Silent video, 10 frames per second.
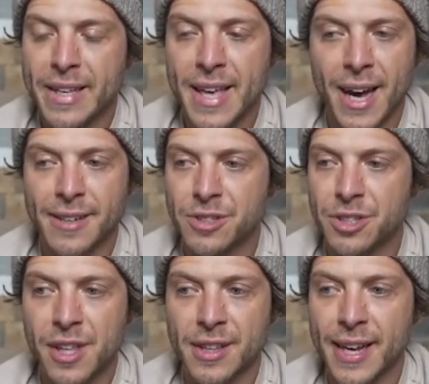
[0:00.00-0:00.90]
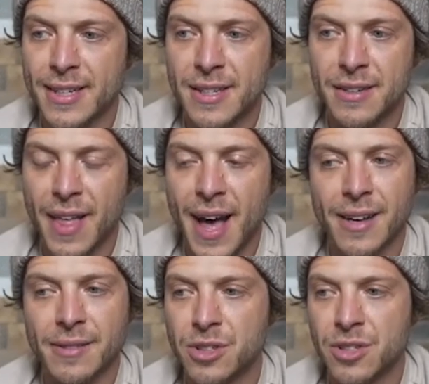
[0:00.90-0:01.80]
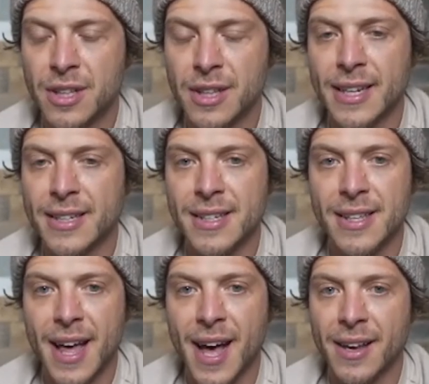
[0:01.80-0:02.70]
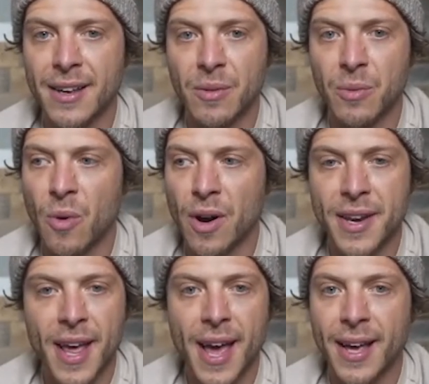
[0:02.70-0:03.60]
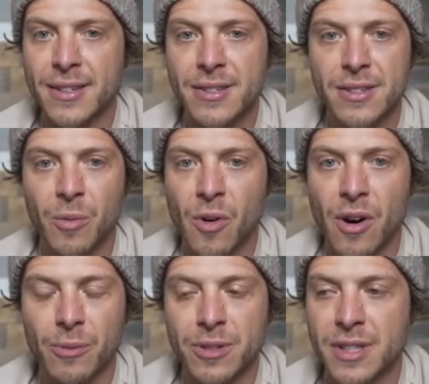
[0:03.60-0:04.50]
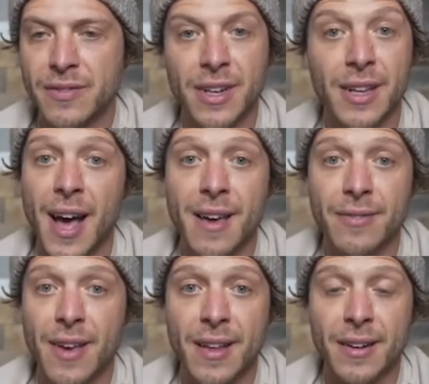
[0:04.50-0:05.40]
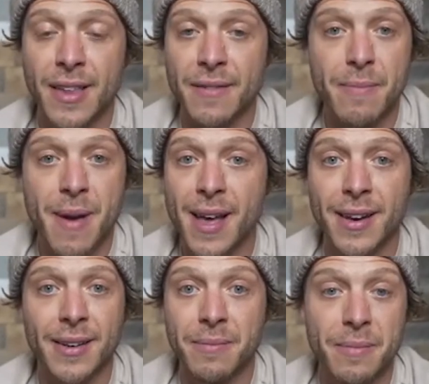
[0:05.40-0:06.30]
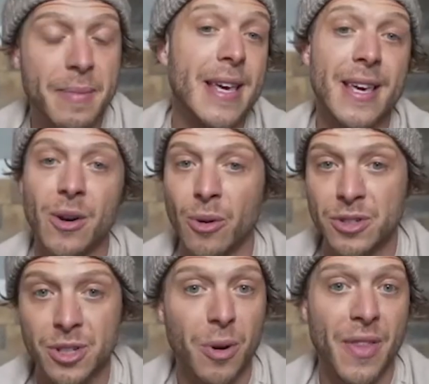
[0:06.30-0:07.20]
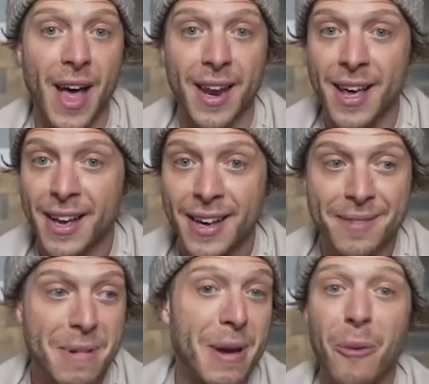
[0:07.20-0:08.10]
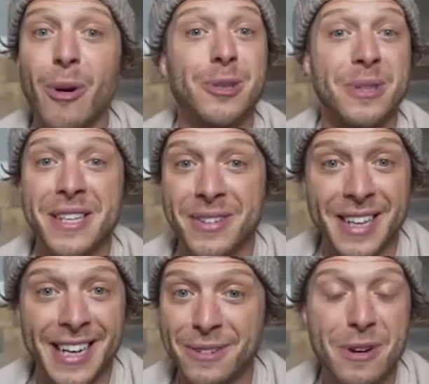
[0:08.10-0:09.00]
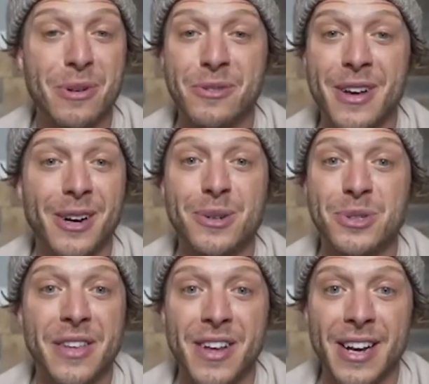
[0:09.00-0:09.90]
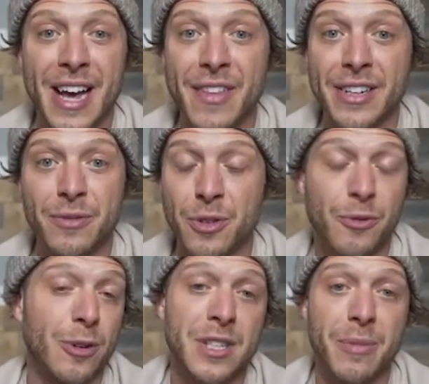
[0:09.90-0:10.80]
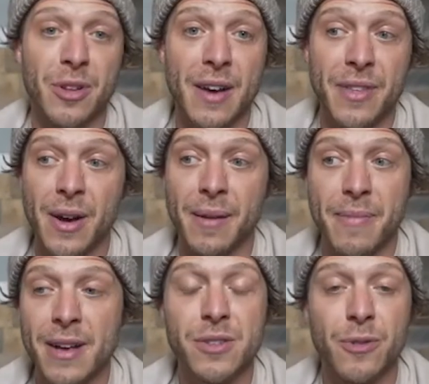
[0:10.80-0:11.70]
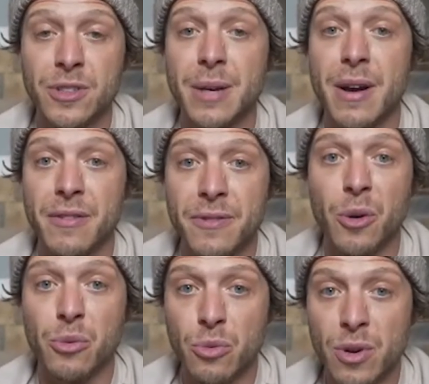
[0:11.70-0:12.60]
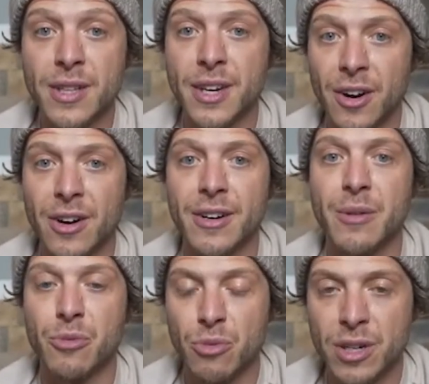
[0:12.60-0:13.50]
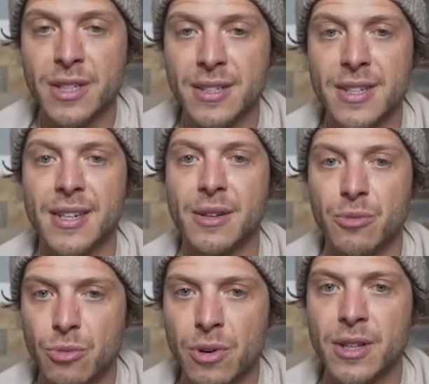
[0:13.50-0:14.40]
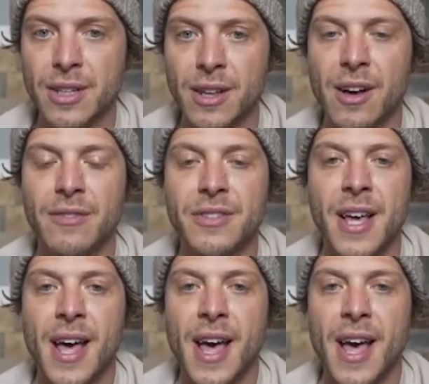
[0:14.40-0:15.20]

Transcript: yeah, just the legacy of that, just the legacy that one day someone was living a life and they've met me or someone that maybe I worked with even like the ripple effect goes and they and they for the first time in their life they're like that's the first time I ever felt really heard and really seen and really loved